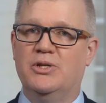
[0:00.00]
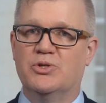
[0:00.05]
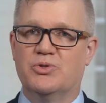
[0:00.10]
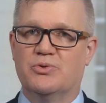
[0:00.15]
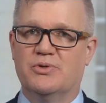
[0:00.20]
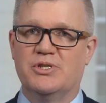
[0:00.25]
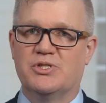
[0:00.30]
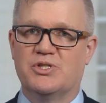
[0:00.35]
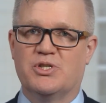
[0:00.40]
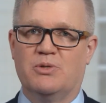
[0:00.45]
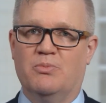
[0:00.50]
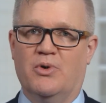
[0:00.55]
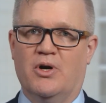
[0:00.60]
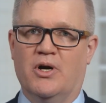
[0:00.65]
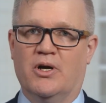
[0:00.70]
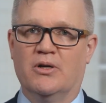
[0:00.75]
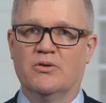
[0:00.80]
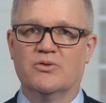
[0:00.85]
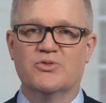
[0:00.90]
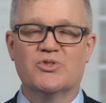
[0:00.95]
injuries
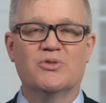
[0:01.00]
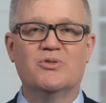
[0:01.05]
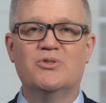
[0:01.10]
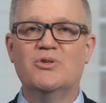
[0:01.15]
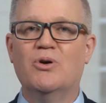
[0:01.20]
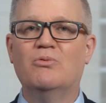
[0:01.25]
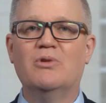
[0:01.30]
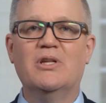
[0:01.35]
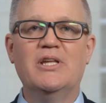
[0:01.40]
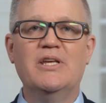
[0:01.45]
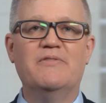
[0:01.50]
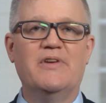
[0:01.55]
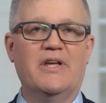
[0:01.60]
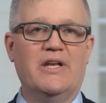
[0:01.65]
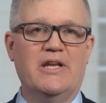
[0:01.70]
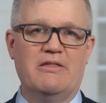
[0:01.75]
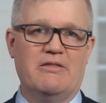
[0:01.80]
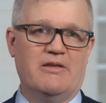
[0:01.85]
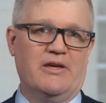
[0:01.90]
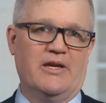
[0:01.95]
tomorrow, so don't leave
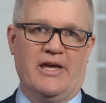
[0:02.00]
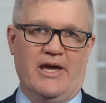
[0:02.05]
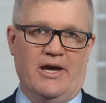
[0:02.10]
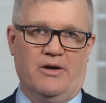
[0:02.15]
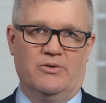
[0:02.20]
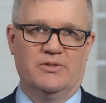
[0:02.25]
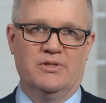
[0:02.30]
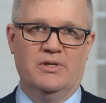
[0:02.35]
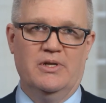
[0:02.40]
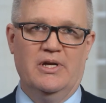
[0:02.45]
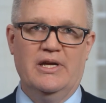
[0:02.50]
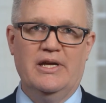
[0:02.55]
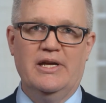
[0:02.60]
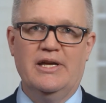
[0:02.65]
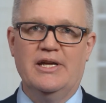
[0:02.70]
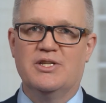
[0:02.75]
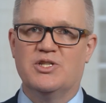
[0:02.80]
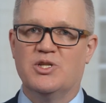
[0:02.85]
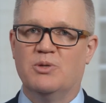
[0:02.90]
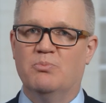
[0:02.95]
anything out.
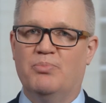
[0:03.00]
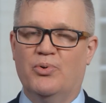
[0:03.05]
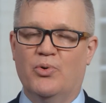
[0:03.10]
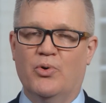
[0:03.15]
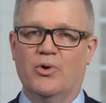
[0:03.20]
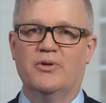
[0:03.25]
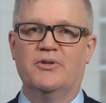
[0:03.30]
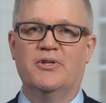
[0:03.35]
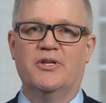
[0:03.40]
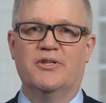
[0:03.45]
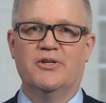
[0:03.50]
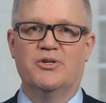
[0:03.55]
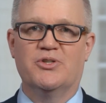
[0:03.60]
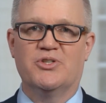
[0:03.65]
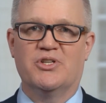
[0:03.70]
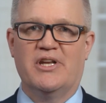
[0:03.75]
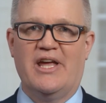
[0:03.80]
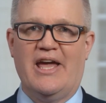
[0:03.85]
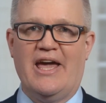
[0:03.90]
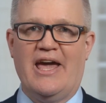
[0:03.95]
It's important that
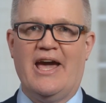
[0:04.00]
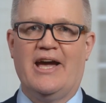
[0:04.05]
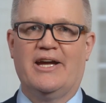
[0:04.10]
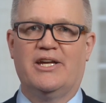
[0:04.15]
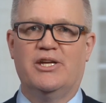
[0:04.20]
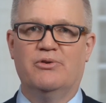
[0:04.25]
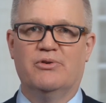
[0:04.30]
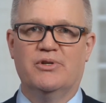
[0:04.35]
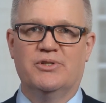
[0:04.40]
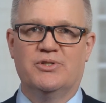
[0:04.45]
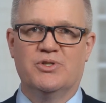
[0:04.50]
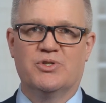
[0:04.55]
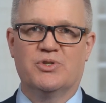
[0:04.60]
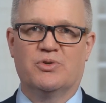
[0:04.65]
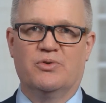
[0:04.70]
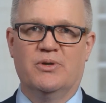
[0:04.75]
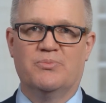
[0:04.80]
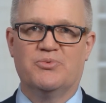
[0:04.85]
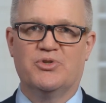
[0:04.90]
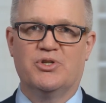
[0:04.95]
there's an accurate
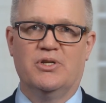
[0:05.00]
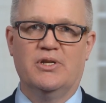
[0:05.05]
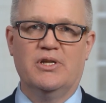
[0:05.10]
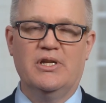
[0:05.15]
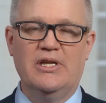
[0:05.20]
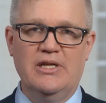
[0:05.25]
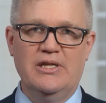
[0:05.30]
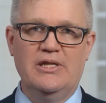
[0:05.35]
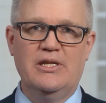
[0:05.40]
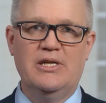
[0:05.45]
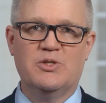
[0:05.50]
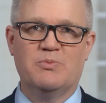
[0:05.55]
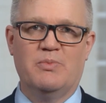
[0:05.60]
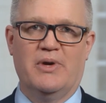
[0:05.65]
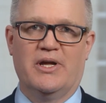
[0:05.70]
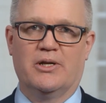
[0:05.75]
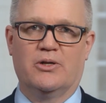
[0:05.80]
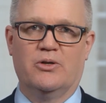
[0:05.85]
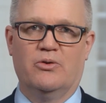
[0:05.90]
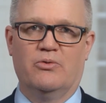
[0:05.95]
description in these
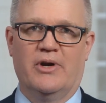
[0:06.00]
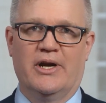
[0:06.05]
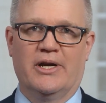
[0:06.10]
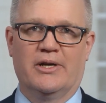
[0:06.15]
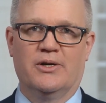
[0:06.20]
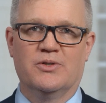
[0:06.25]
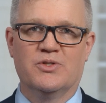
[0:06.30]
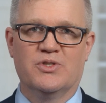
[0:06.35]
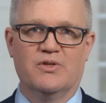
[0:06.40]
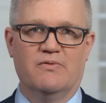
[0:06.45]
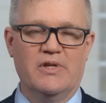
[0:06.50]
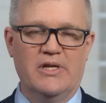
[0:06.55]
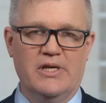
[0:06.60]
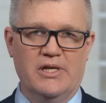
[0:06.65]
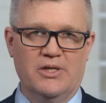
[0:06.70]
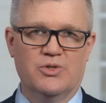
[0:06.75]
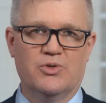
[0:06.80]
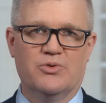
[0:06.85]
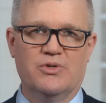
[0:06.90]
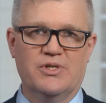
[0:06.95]
medical records of the
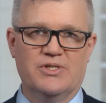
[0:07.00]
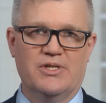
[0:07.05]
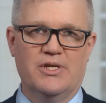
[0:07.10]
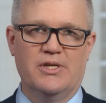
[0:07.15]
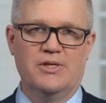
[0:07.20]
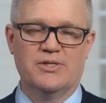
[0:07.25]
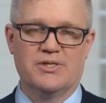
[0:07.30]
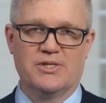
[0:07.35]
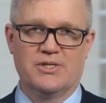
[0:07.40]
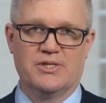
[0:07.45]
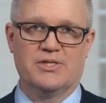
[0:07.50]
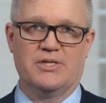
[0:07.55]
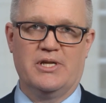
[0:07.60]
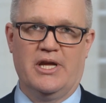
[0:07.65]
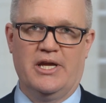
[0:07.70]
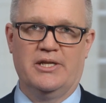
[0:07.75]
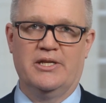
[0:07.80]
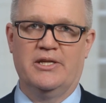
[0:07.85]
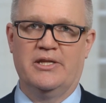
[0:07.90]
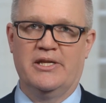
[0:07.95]
injuries that you
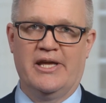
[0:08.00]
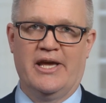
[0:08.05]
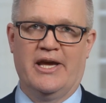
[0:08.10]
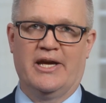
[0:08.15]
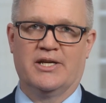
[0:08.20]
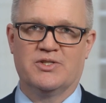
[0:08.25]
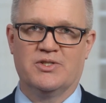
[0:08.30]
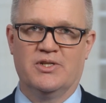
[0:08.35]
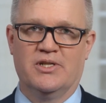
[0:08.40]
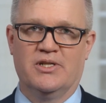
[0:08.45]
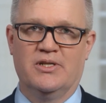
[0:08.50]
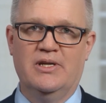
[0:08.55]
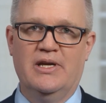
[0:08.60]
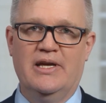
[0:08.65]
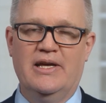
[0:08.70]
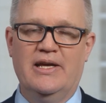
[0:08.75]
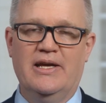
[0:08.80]
sustained in the accident.